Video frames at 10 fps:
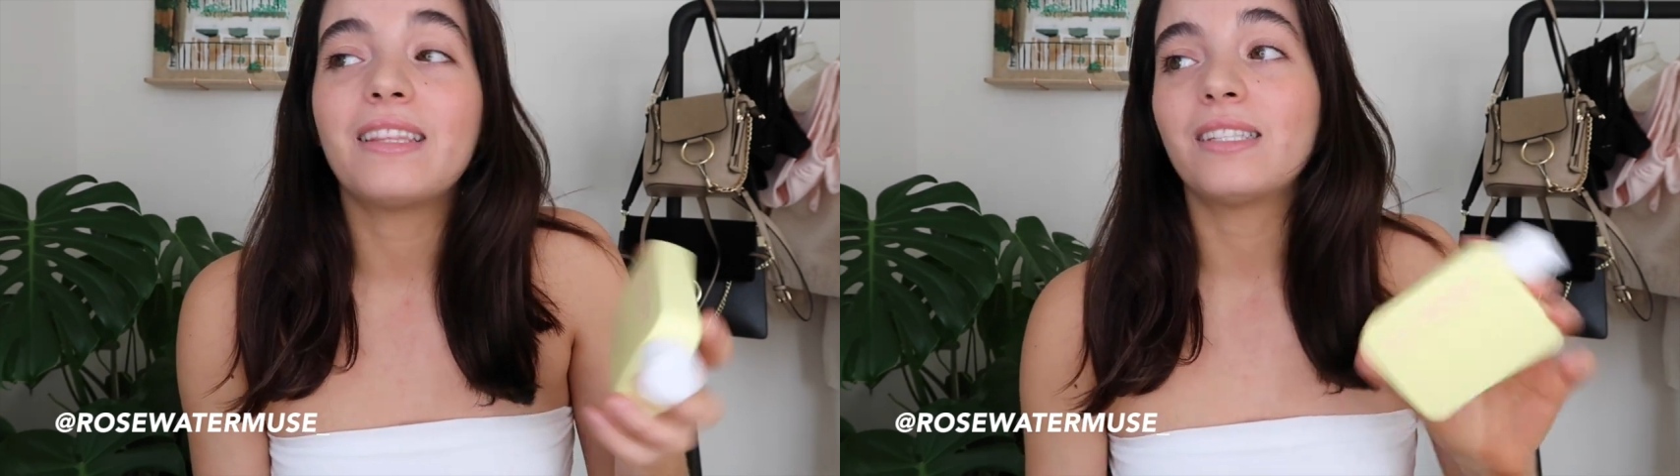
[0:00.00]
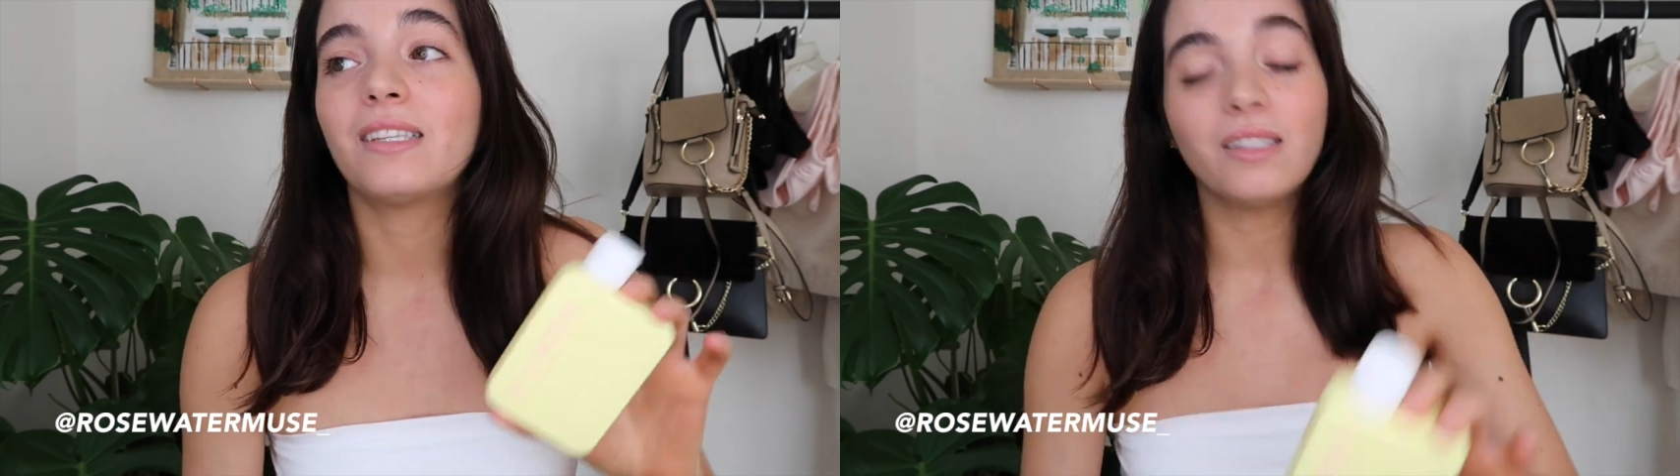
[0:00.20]

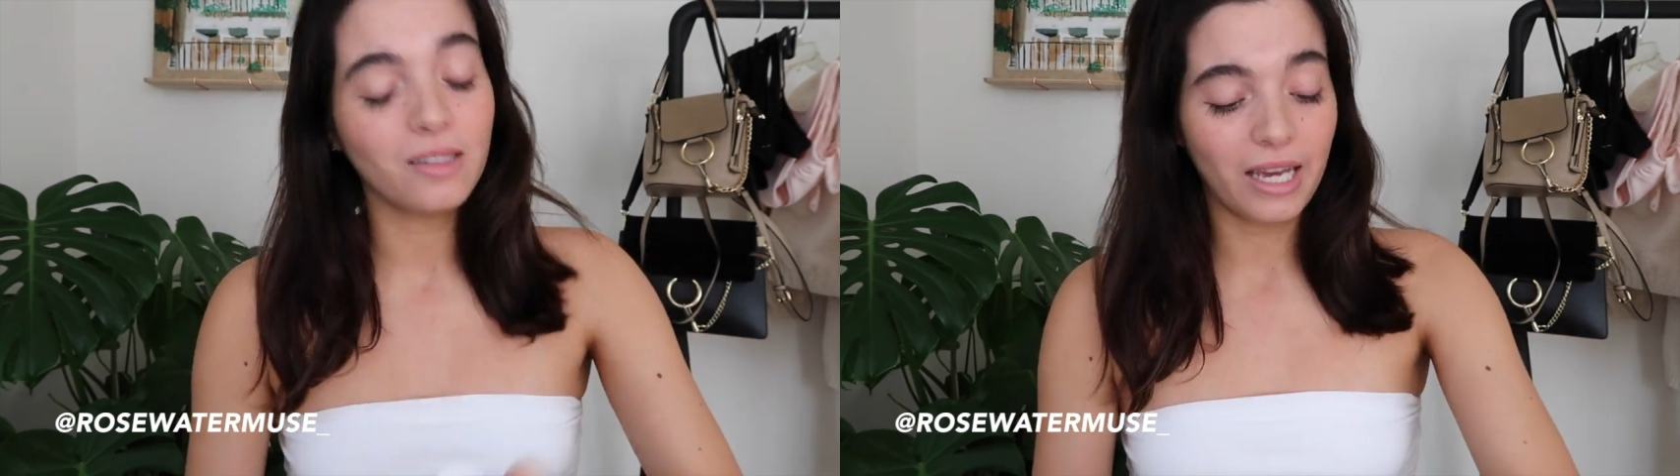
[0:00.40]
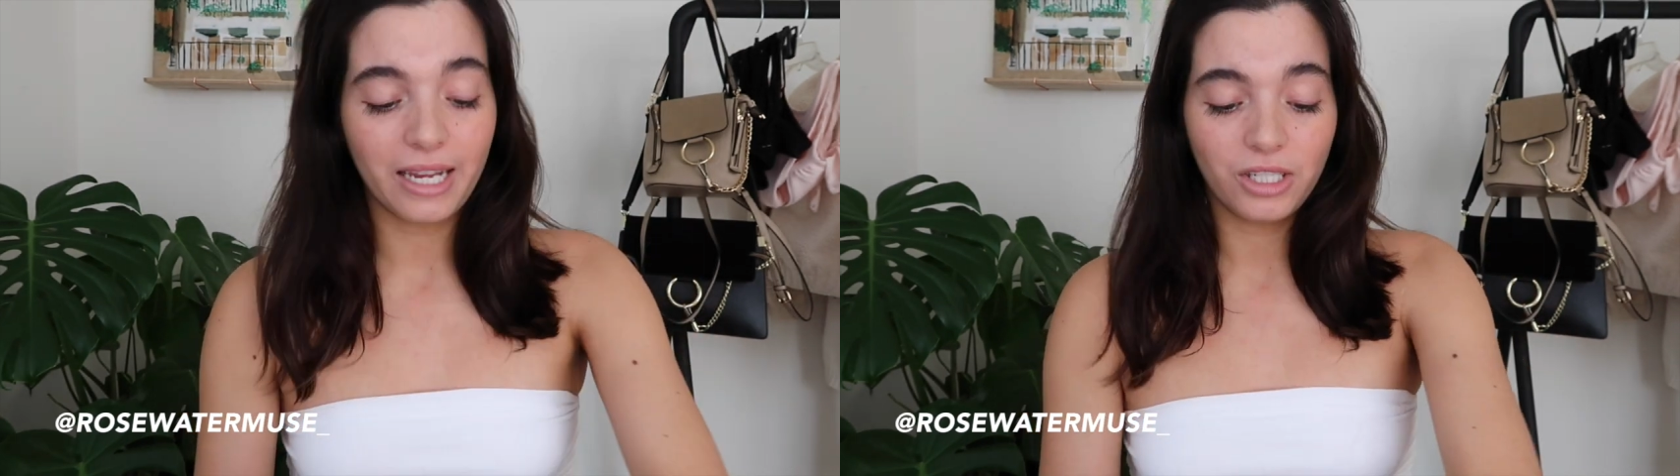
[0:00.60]
This is
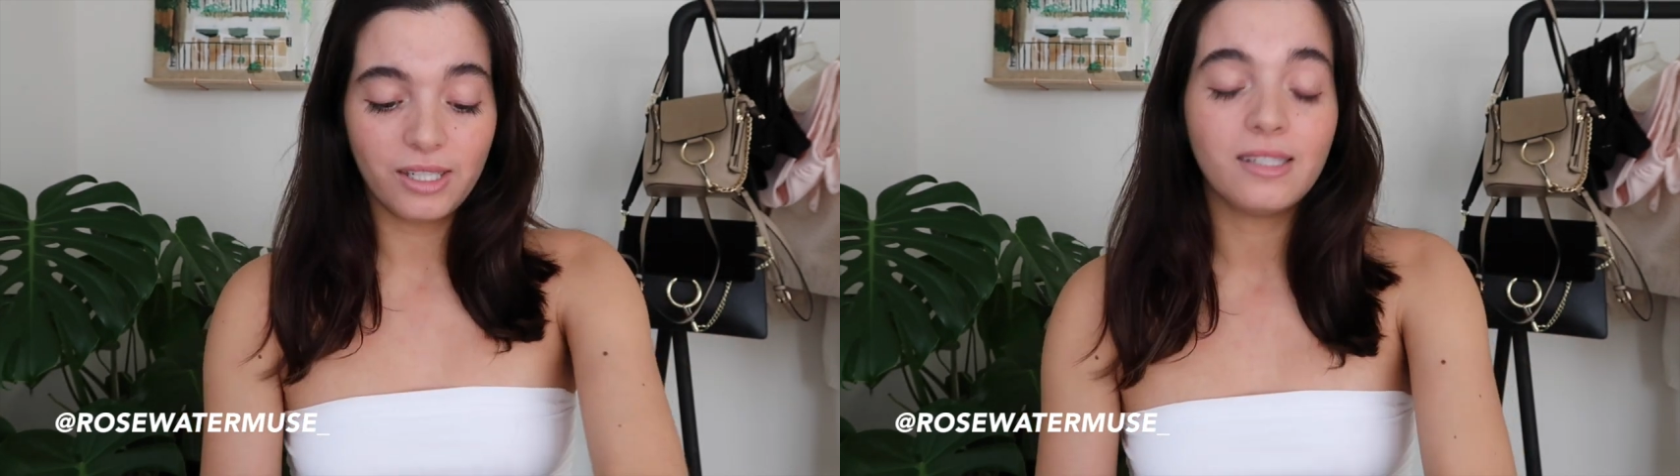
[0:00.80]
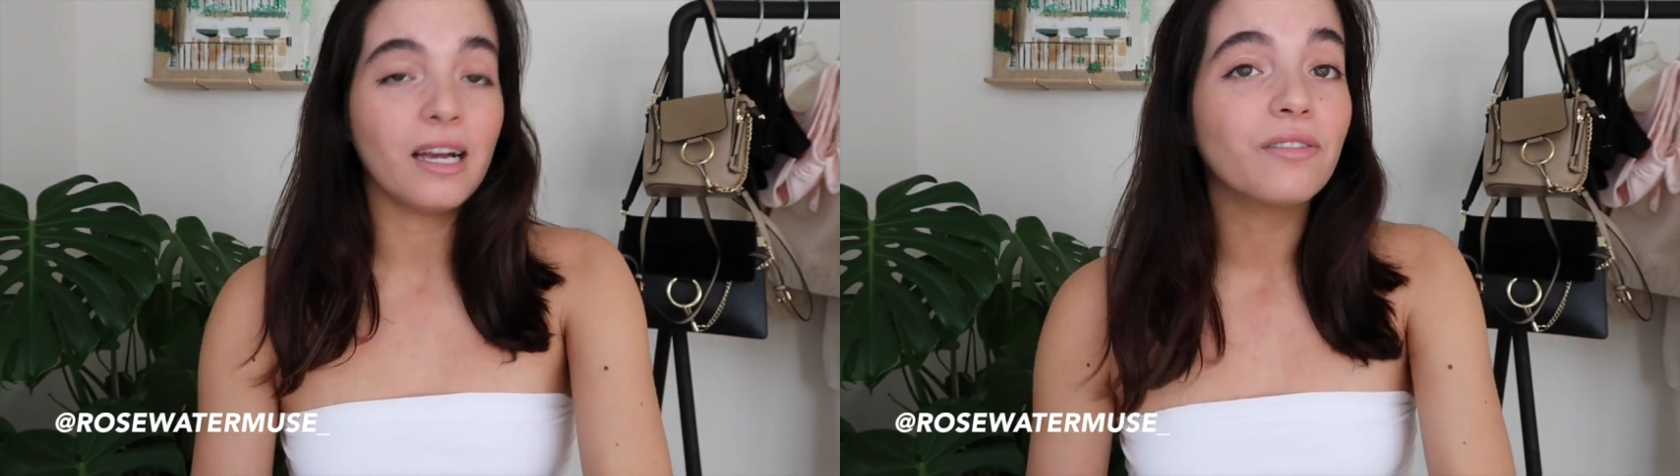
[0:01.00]
like
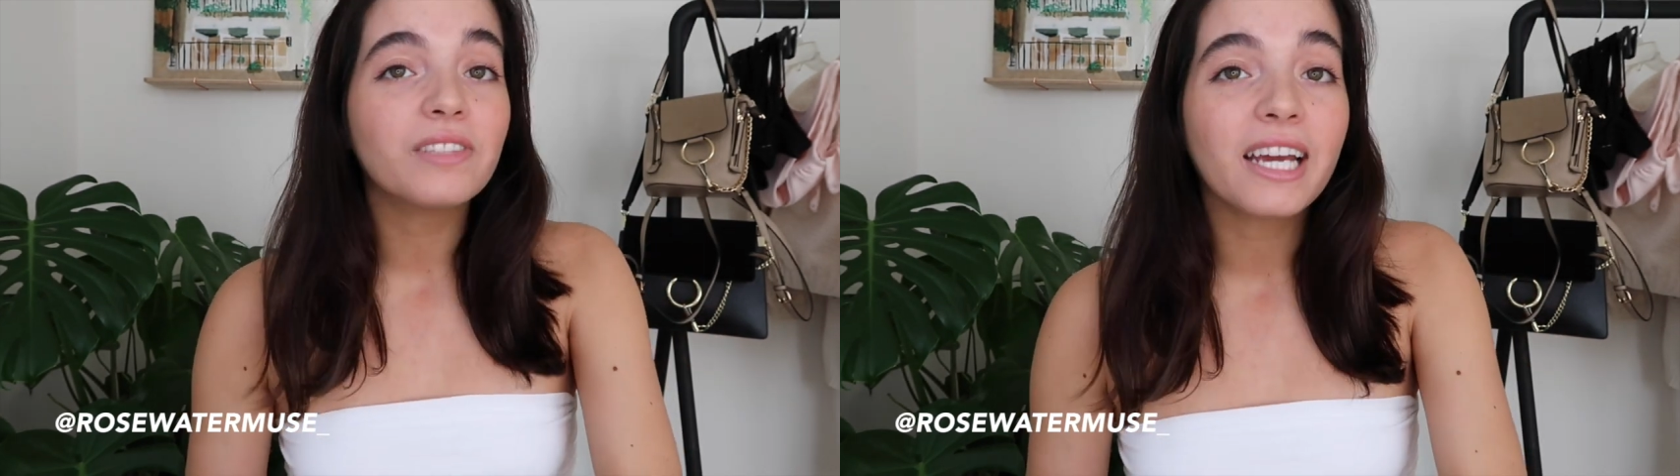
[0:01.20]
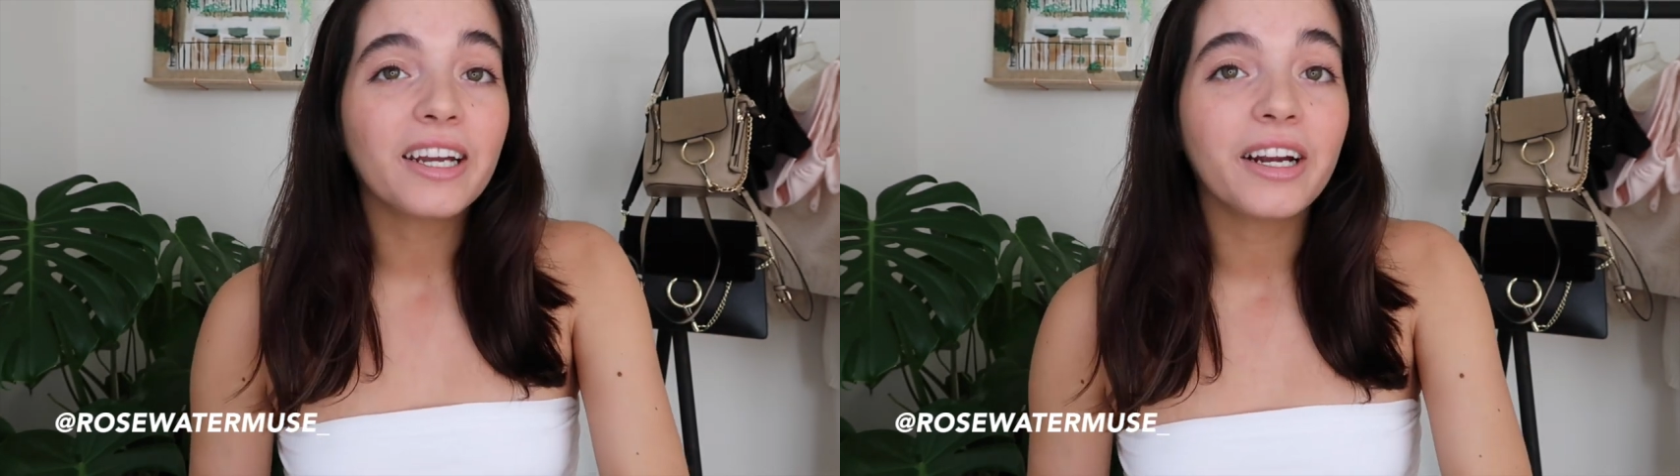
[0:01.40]
just
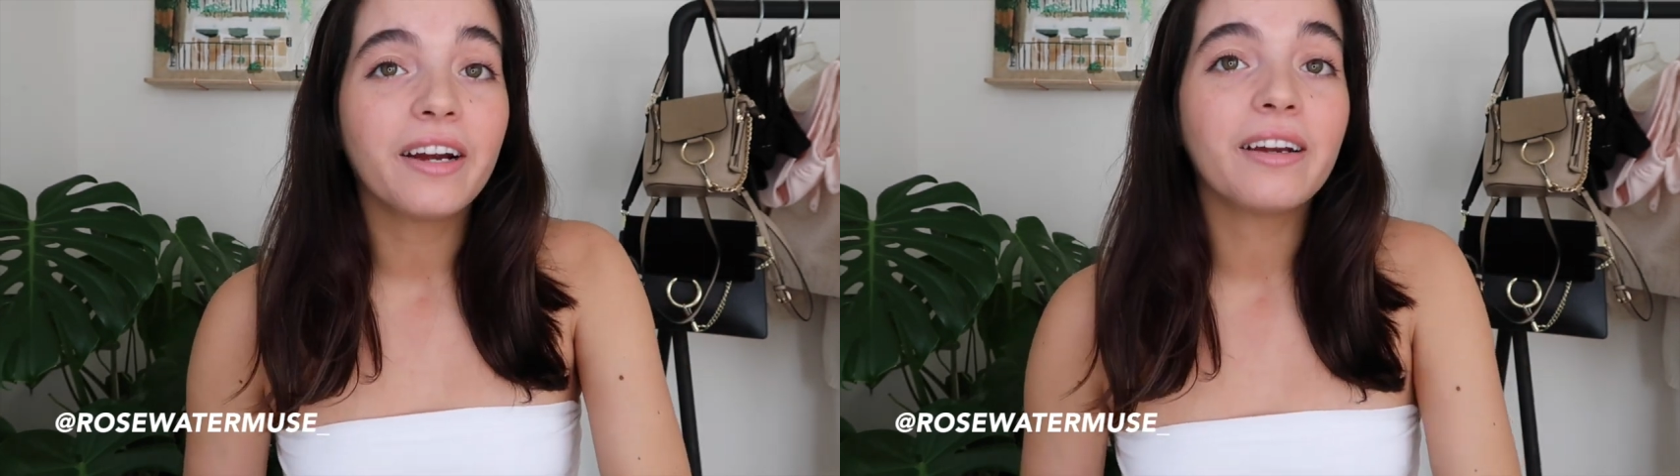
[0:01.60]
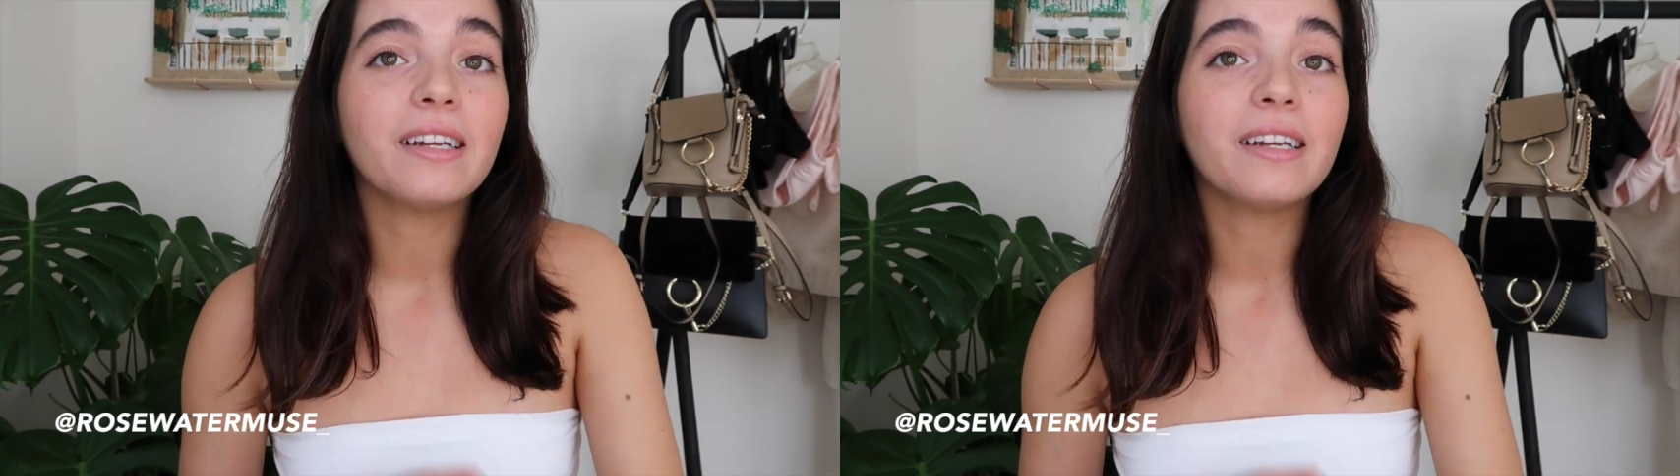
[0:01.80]
self-tanner.